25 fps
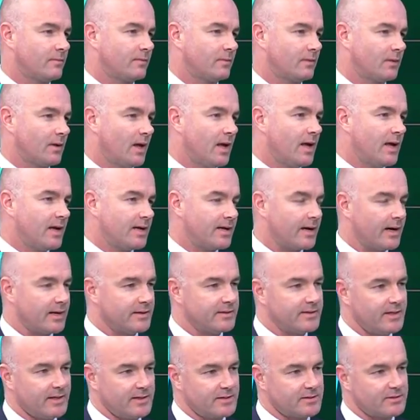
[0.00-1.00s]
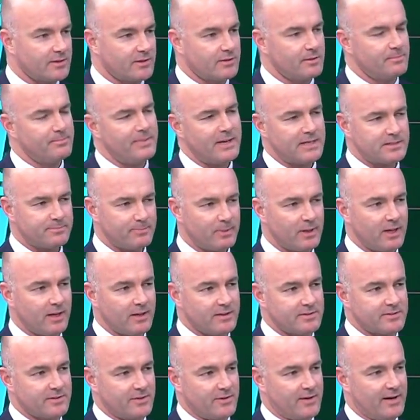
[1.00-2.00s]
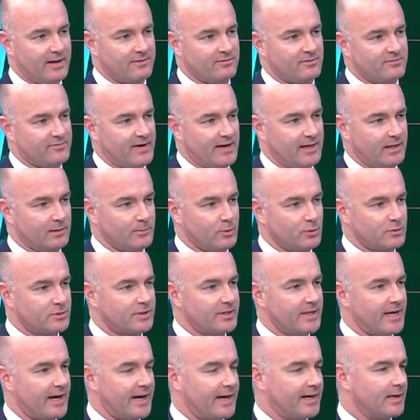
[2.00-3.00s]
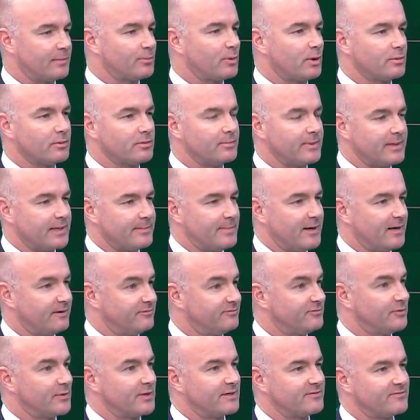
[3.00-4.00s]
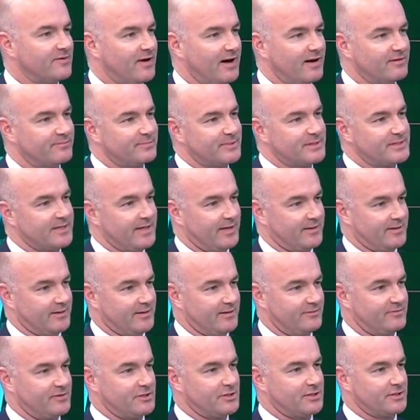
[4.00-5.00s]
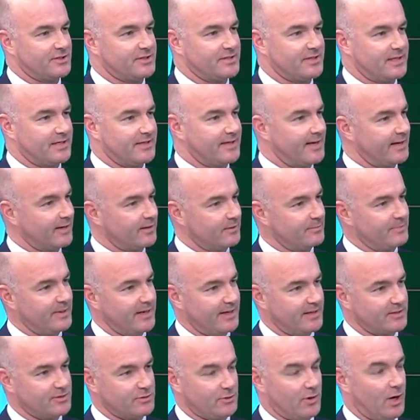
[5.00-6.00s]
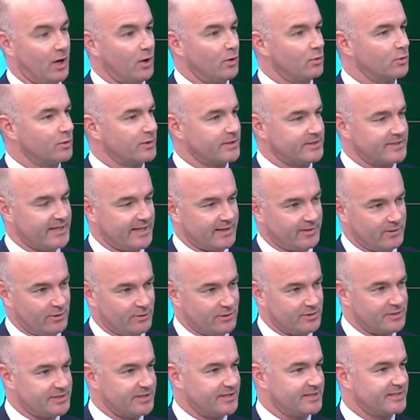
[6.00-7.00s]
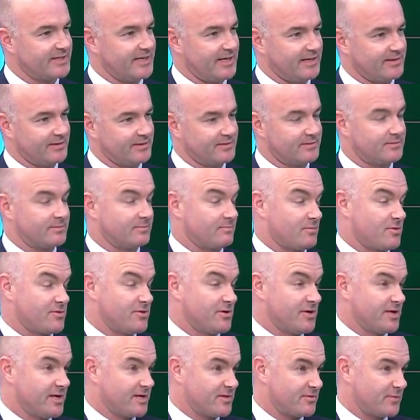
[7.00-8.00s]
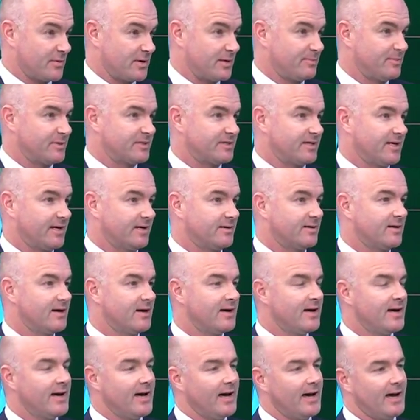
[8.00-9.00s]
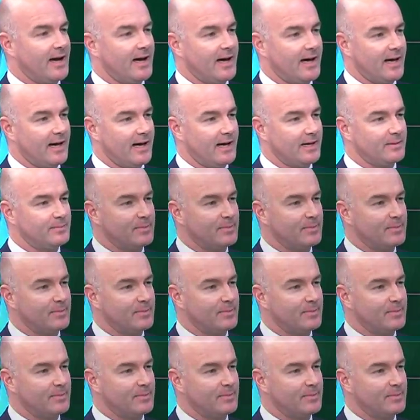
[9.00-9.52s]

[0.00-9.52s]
now? Yeah, indeed. So the best plants that you have available today are probably about 45% efficiency. That compares to older technology, say that's 33%. Okay. okay. Uh,